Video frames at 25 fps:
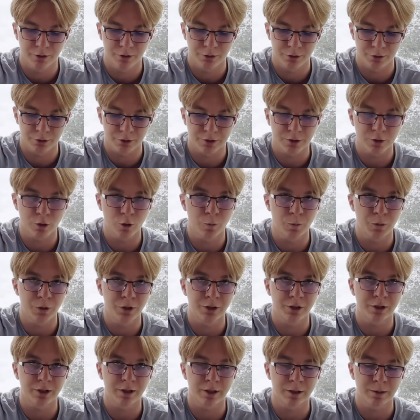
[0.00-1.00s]
your
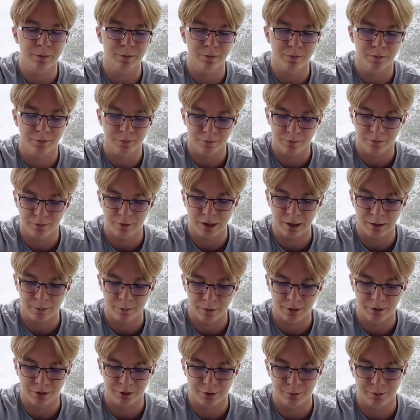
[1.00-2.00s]
scooping and time
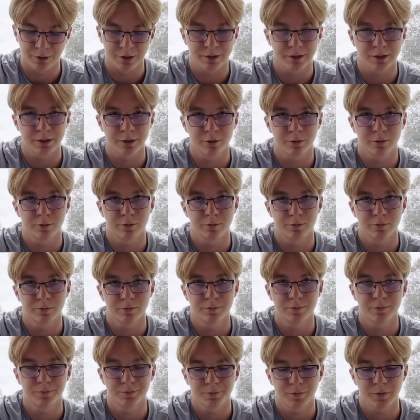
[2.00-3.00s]
management. So
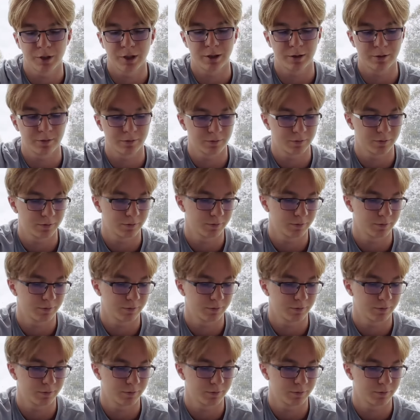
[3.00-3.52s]
yeah.